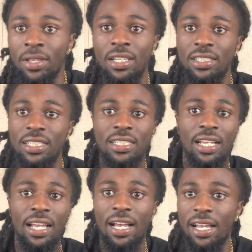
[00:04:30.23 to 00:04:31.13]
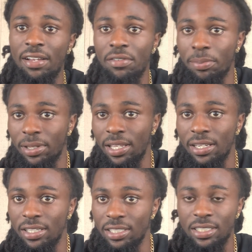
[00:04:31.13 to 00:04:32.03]
Just like how I have a plan
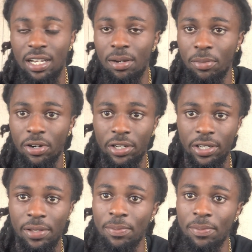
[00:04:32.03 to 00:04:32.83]
in the stock market,